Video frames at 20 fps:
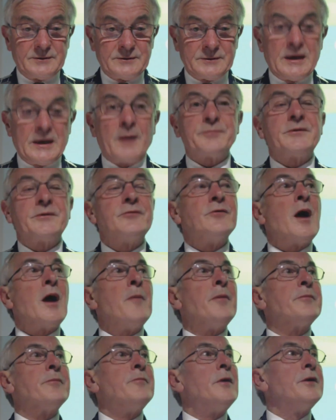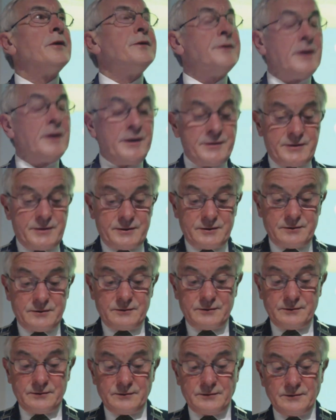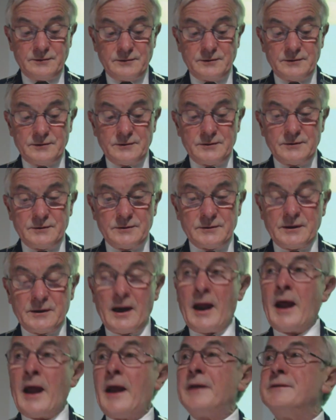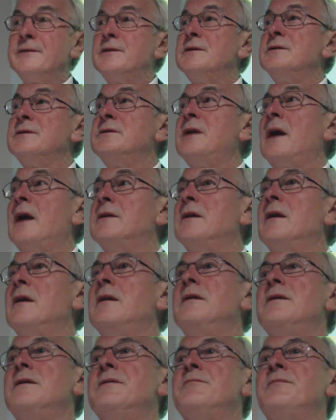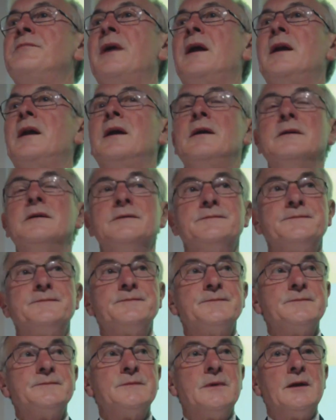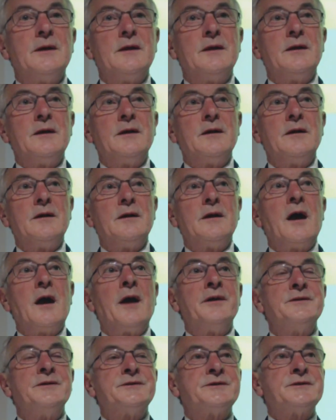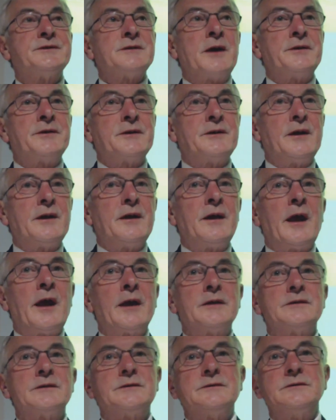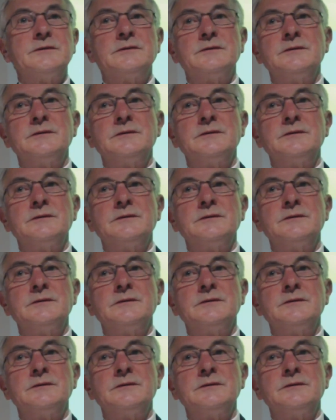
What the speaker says: Captain Robert Monteith and Daniel Bailey. On Saturday next,